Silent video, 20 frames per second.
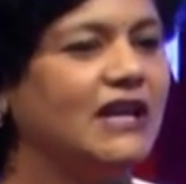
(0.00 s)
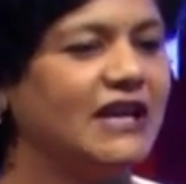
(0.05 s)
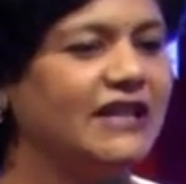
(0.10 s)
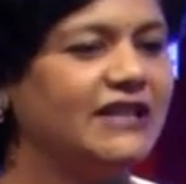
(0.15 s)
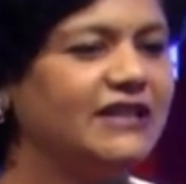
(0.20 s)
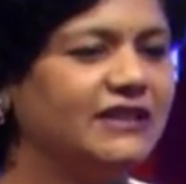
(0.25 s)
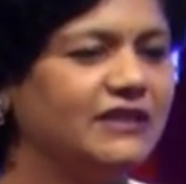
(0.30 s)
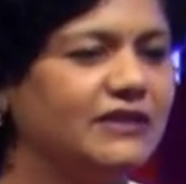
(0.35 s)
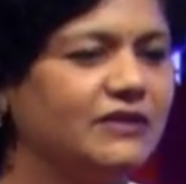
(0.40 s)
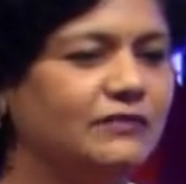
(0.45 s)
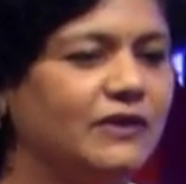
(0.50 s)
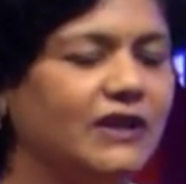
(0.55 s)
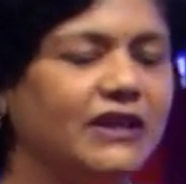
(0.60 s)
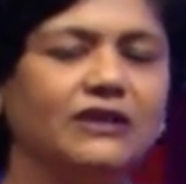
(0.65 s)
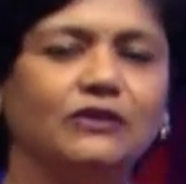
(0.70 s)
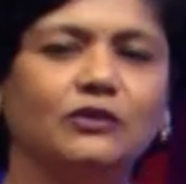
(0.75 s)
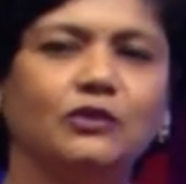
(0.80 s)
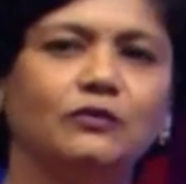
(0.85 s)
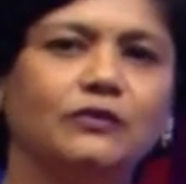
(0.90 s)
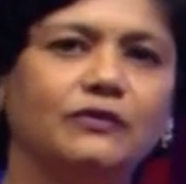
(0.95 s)
I think the
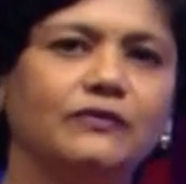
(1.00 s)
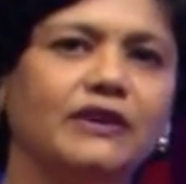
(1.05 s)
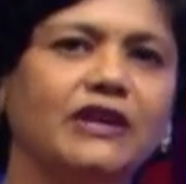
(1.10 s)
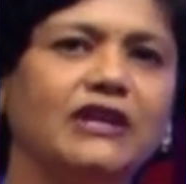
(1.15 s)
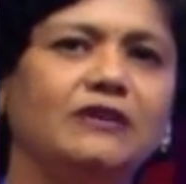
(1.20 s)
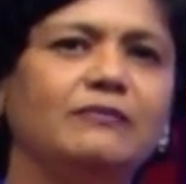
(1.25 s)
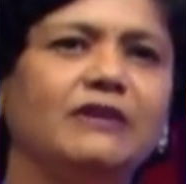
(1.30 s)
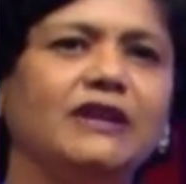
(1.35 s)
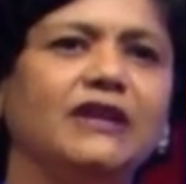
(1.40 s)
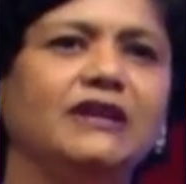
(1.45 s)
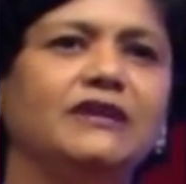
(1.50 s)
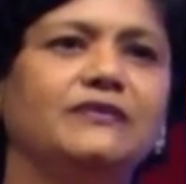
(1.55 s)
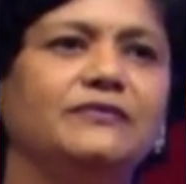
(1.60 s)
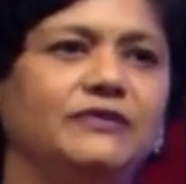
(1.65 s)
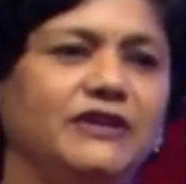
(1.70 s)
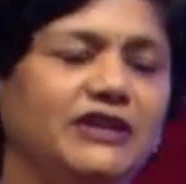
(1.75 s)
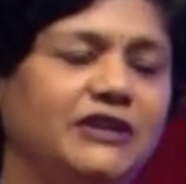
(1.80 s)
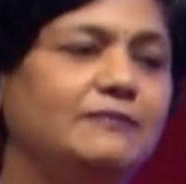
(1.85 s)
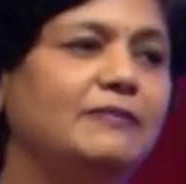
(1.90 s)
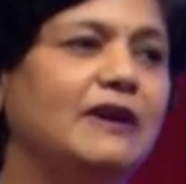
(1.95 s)
one overwhelming
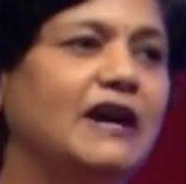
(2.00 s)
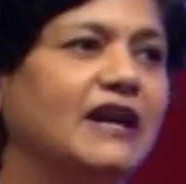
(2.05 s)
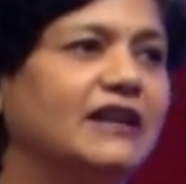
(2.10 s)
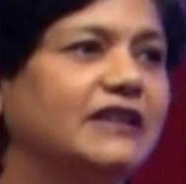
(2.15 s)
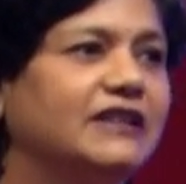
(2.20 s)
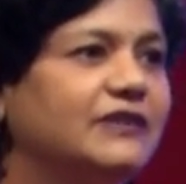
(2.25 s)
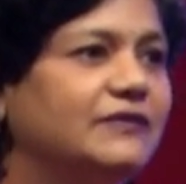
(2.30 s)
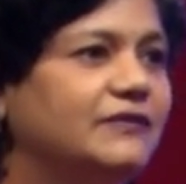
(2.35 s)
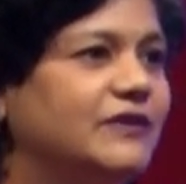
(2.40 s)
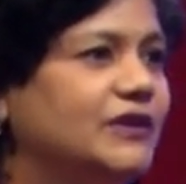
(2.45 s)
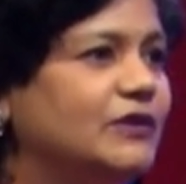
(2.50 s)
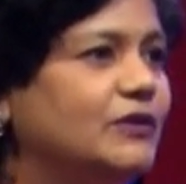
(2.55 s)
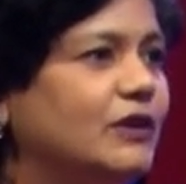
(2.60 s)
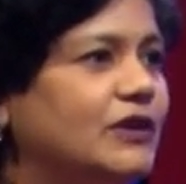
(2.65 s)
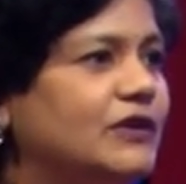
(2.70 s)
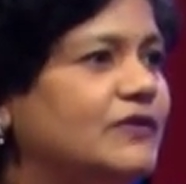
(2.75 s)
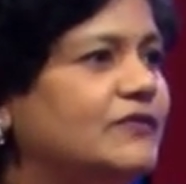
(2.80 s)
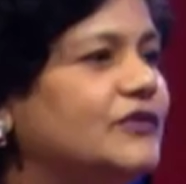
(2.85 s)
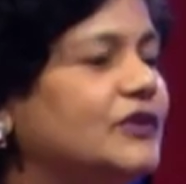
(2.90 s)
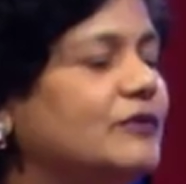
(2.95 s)
feedback that we
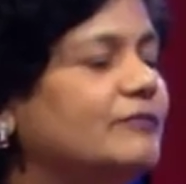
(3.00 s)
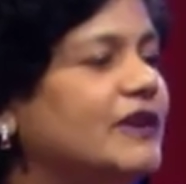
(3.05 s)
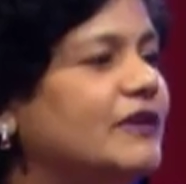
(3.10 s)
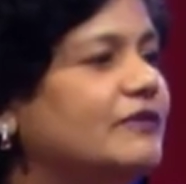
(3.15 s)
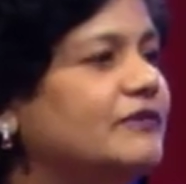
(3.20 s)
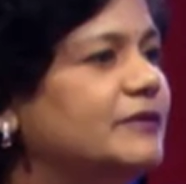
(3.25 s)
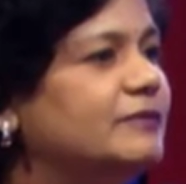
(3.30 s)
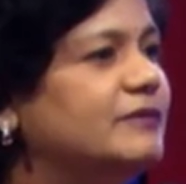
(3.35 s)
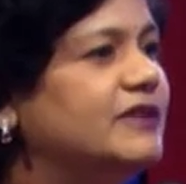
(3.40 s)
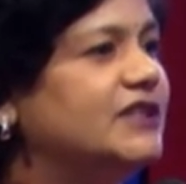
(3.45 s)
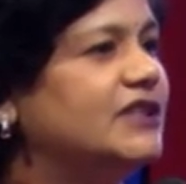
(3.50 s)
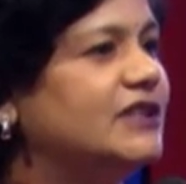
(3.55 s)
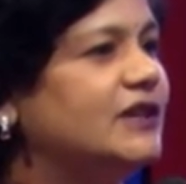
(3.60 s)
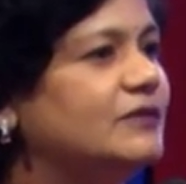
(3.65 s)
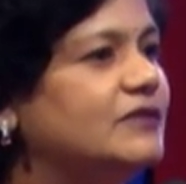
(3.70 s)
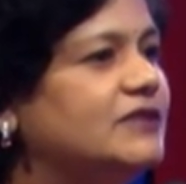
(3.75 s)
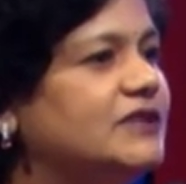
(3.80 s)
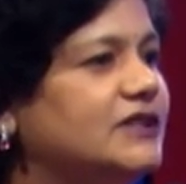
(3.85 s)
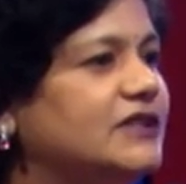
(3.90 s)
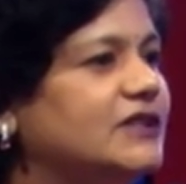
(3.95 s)
got from everybody
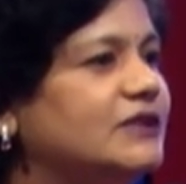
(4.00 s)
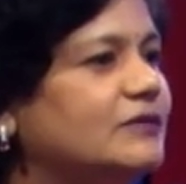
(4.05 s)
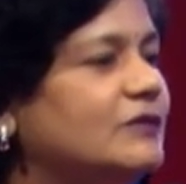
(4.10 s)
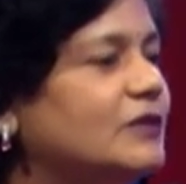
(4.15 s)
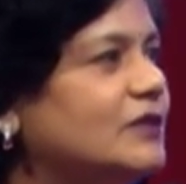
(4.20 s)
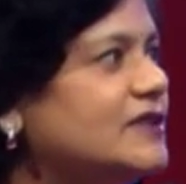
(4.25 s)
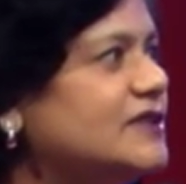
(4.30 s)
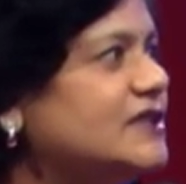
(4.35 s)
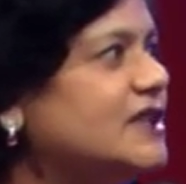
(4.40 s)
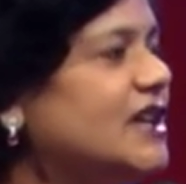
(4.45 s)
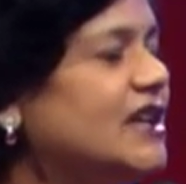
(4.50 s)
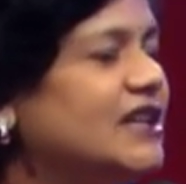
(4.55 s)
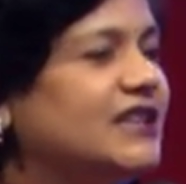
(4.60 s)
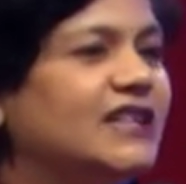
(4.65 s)
out here was